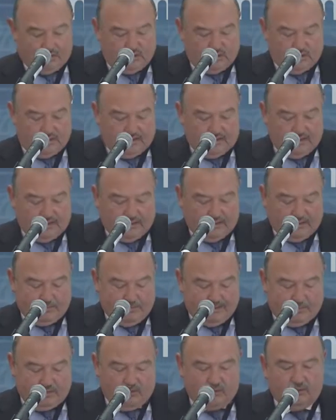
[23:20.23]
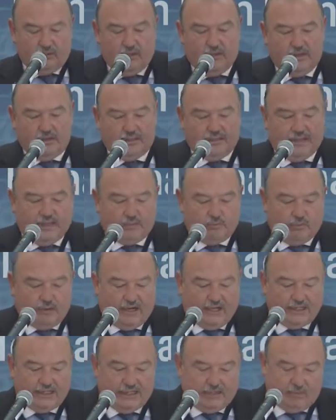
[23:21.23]
All this would lead us to a
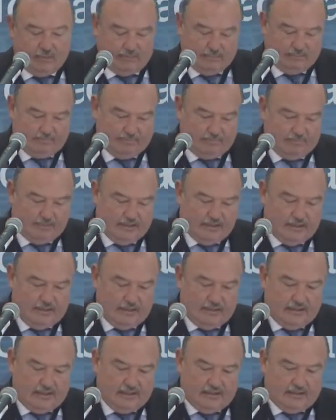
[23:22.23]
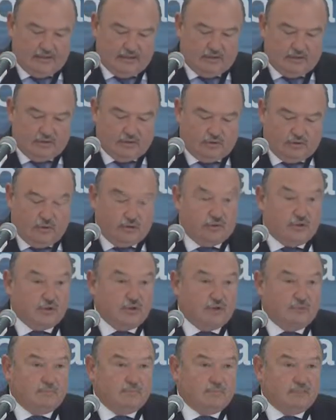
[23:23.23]
spiraling cycle of
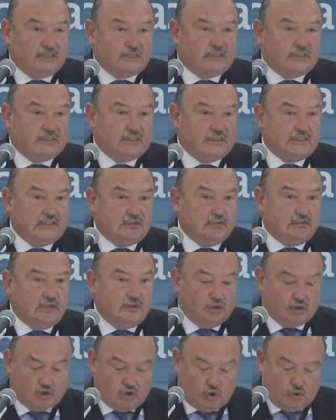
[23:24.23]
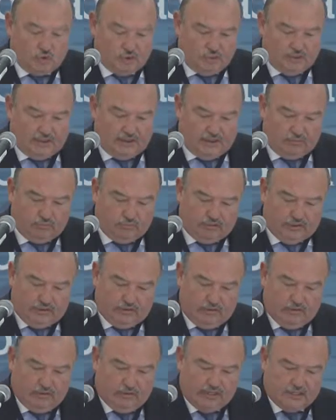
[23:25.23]
insight management surrounding an open
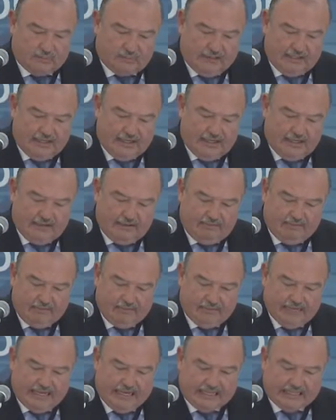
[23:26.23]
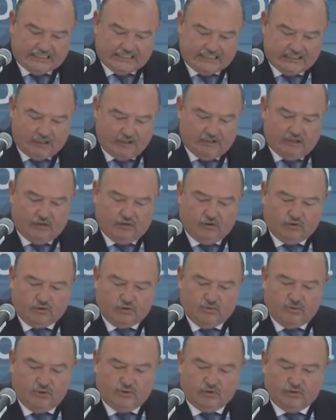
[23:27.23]
government. The open data movement,
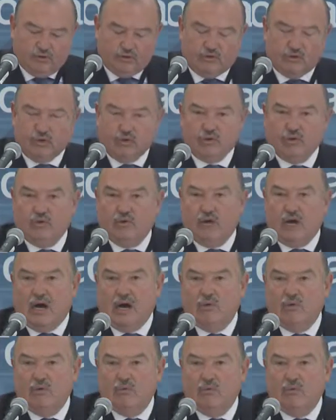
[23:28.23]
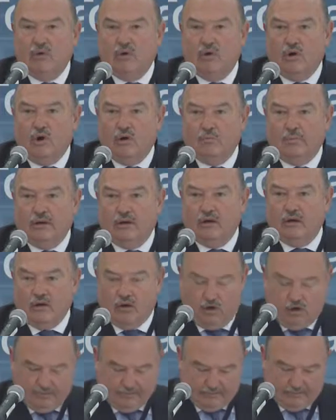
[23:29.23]
therefore, provides data that
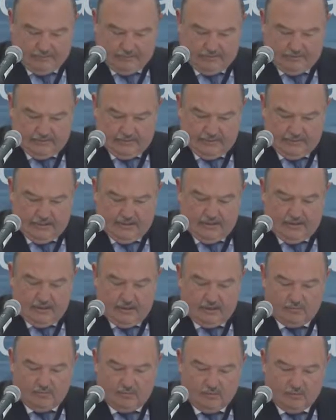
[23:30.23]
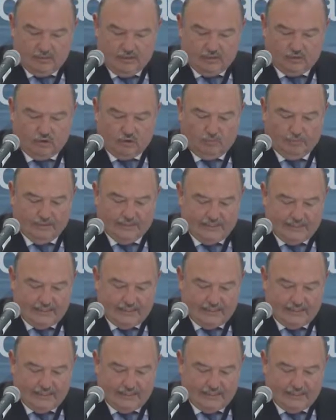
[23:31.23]
used to be